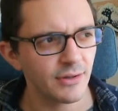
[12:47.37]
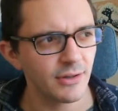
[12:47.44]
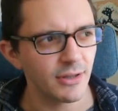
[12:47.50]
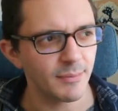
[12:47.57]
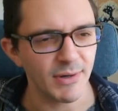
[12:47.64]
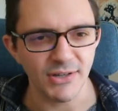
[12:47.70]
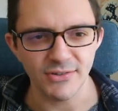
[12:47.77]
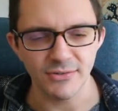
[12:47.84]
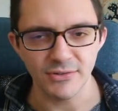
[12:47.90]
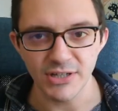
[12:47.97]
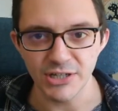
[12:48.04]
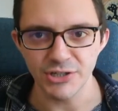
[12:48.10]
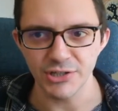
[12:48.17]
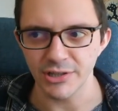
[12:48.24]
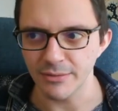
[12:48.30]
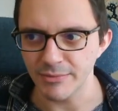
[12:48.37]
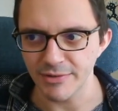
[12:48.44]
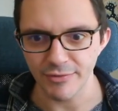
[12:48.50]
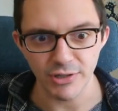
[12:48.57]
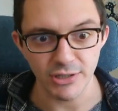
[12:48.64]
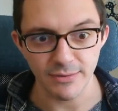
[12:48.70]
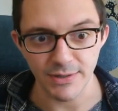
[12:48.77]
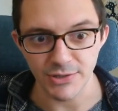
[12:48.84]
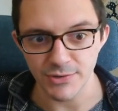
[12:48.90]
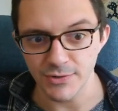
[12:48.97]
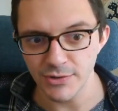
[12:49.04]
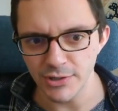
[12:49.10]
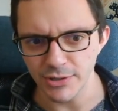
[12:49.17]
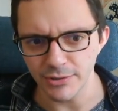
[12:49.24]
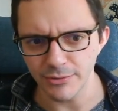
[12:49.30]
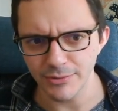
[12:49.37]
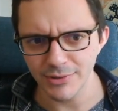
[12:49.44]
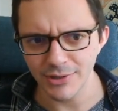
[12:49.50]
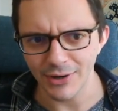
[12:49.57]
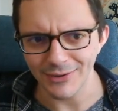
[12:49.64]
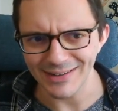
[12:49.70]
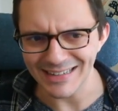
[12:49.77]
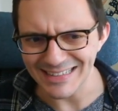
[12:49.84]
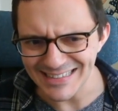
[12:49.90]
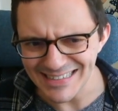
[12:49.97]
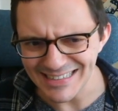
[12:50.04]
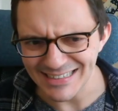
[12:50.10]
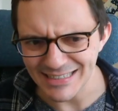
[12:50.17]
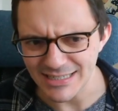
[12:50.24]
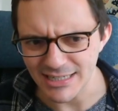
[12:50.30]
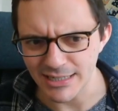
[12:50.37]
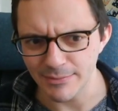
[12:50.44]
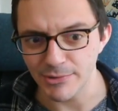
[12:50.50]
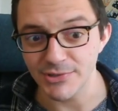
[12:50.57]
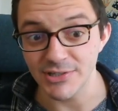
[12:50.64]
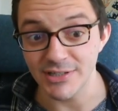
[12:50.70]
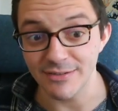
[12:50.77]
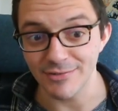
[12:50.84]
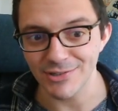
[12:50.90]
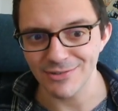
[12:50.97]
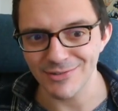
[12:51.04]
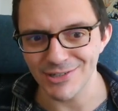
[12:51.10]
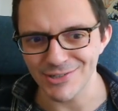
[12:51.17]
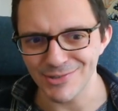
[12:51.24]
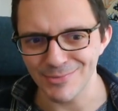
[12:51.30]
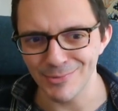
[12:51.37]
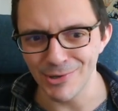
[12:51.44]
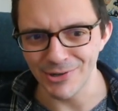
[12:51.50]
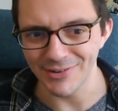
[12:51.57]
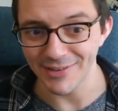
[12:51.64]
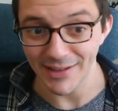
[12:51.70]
the person teaching them differential equations 2 can't exactly say what's in differential equations 1,